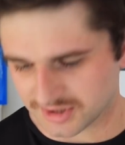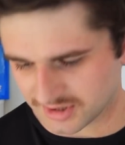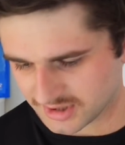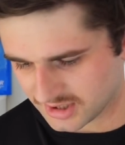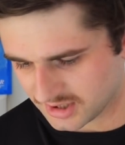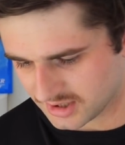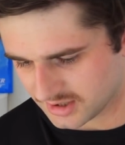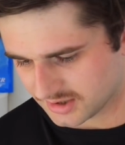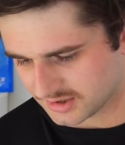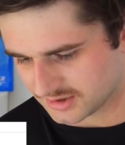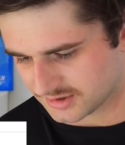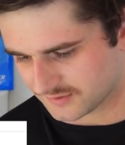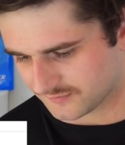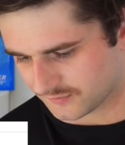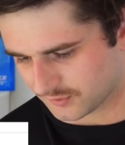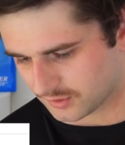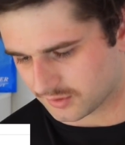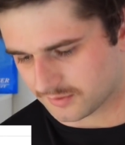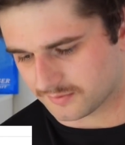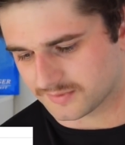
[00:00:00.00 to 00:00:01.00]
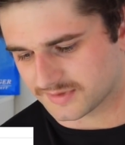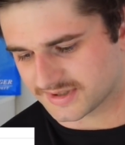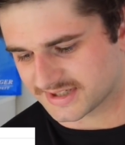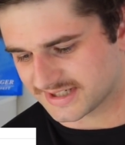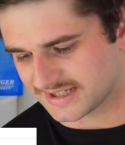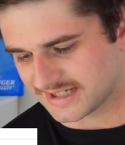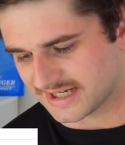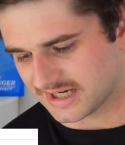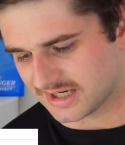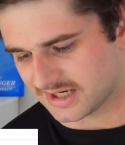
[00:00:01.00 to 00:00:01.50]
question here is from
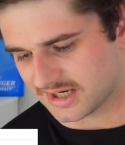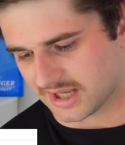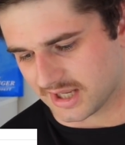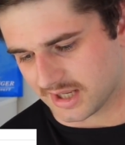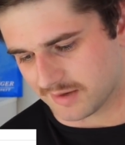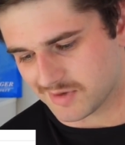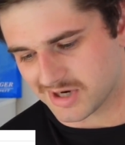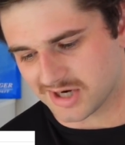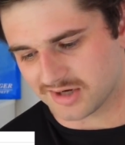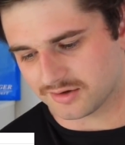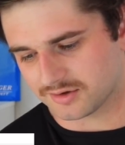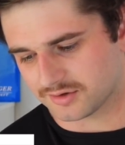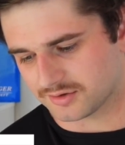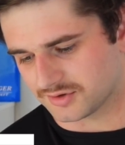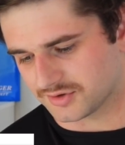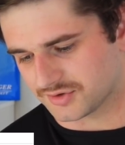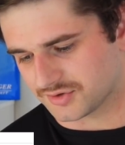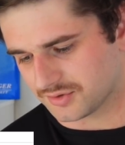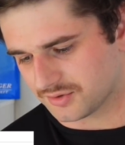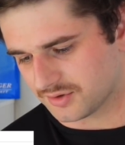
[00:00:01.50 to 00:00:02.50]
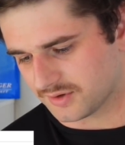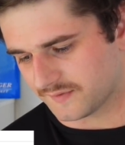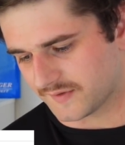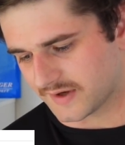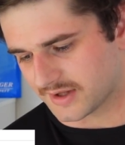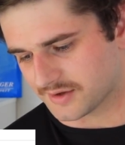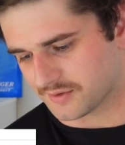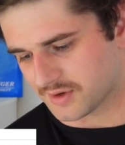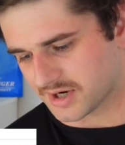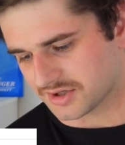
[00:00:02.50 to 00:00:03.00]
Sten Hemming. Could you do a
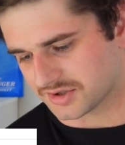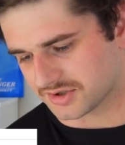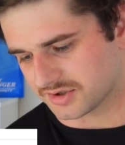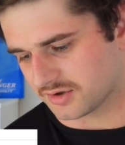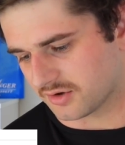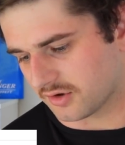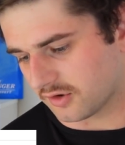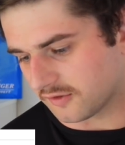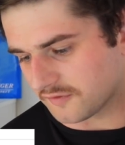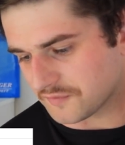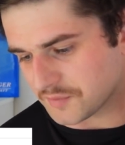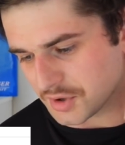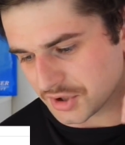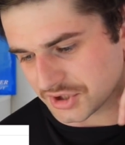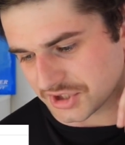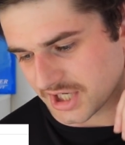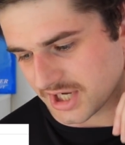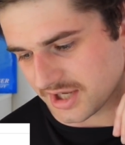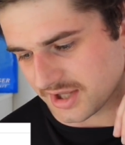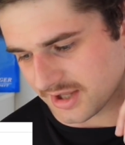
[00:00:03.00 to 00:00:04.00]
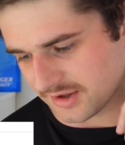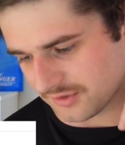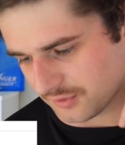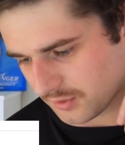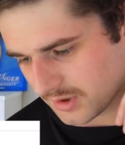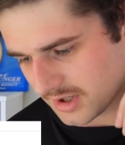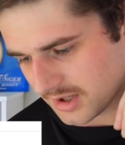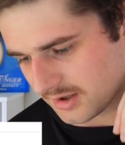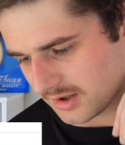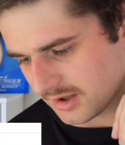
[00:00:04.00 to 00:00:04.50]
valuation of Berkshire
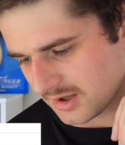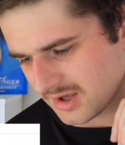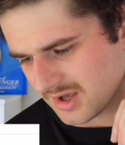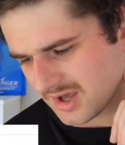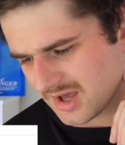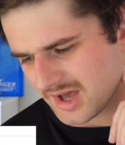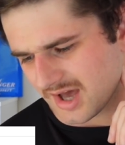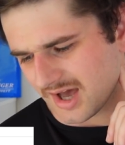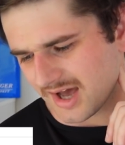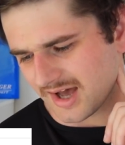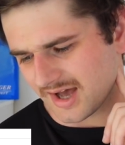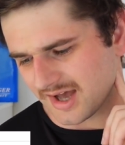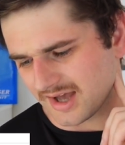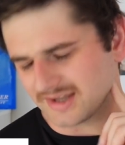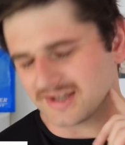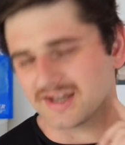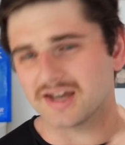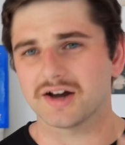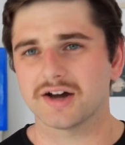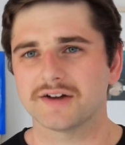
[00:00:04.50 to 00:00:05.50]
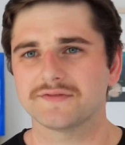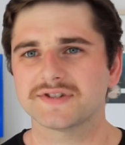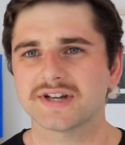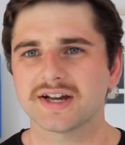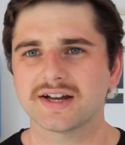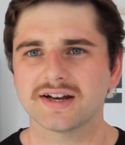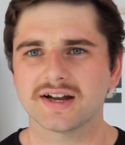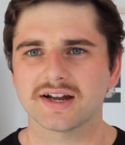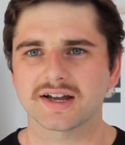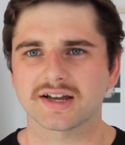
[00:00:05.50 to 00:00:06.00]
Hathaway? Yeah, I've
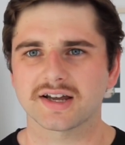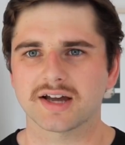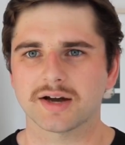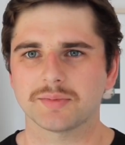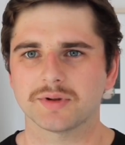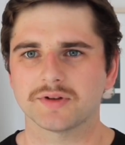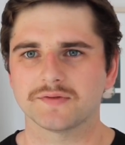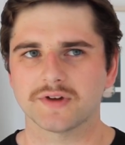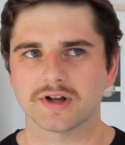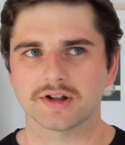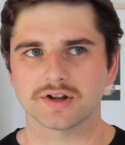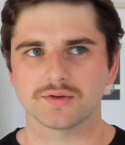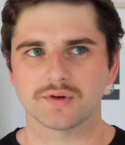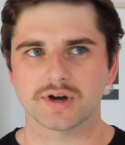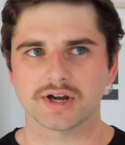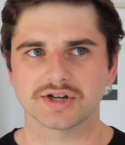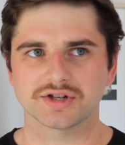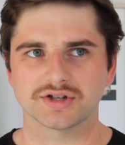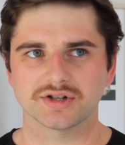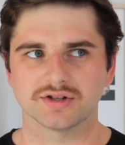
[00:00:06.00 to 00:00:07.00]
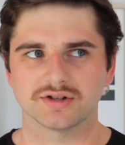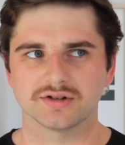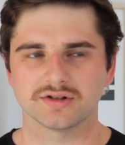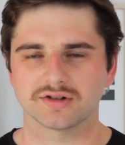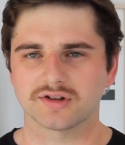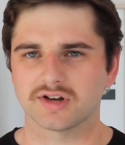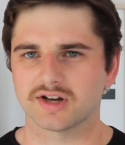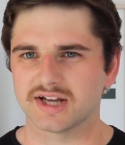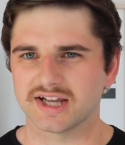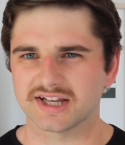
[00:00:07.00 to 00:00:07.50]
done a couple of
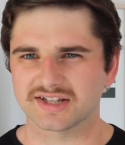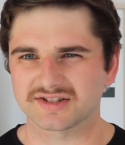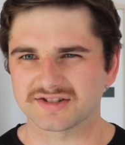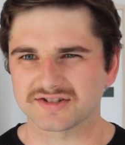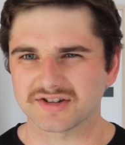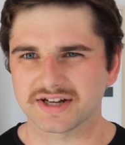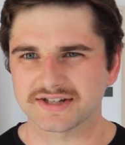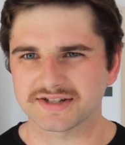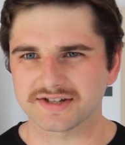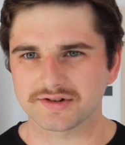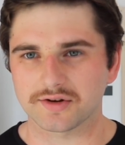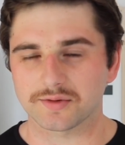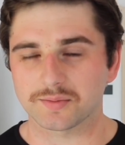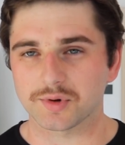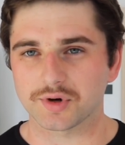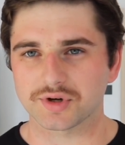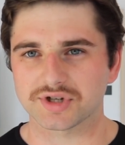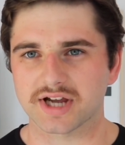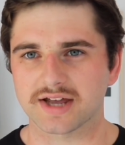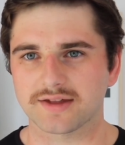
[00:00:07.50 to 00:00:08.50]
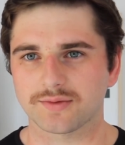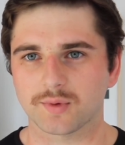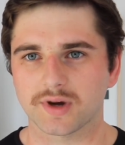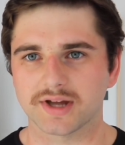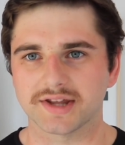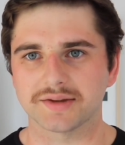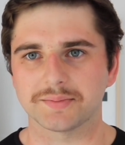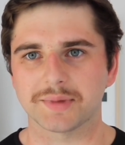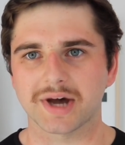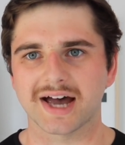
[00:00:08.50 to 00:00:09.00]
valuation kind of exercises on Berkshire
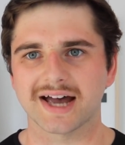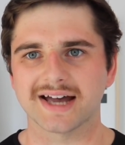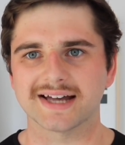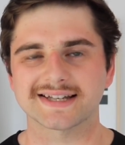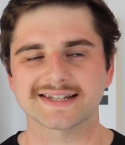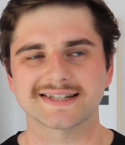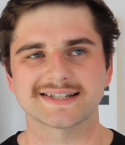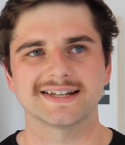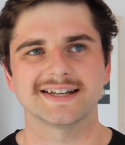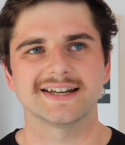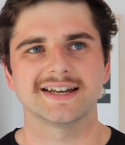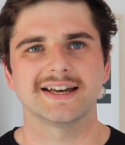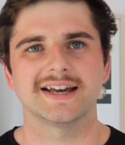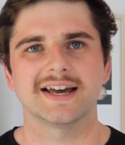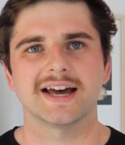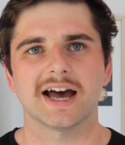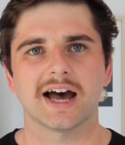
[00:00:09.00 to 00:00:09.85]
Hathaway in the past.